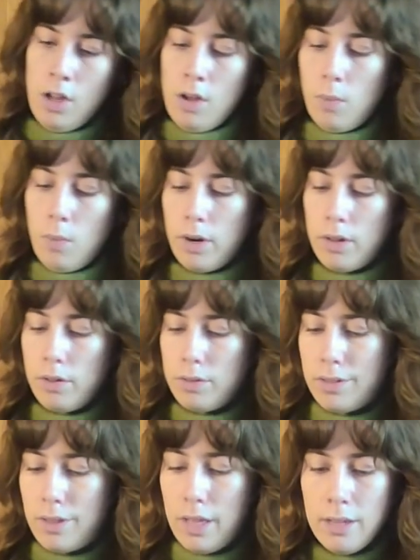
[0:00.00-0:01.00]
one of
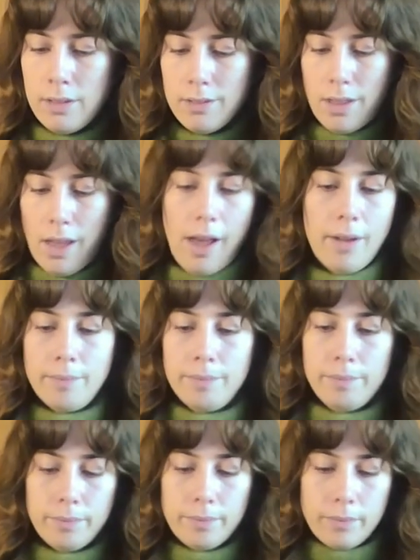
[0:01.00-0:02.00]
those things that
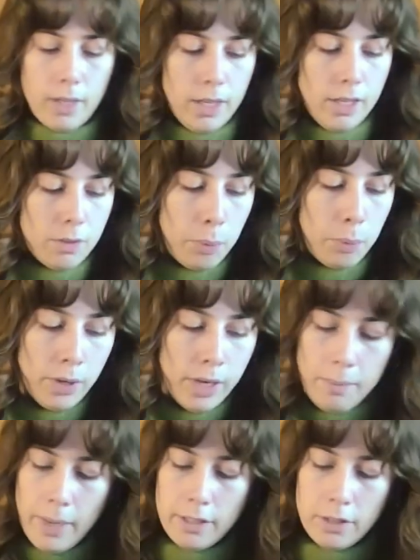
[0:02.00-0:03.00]
is
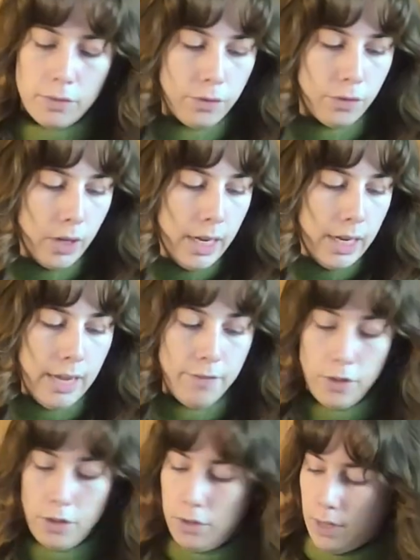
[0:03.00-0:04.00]
pretty mess free
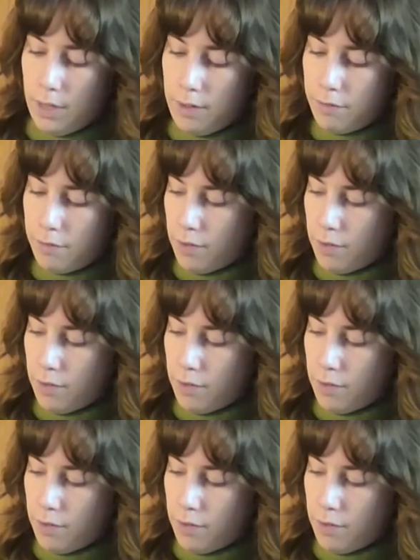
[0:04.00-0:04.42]
if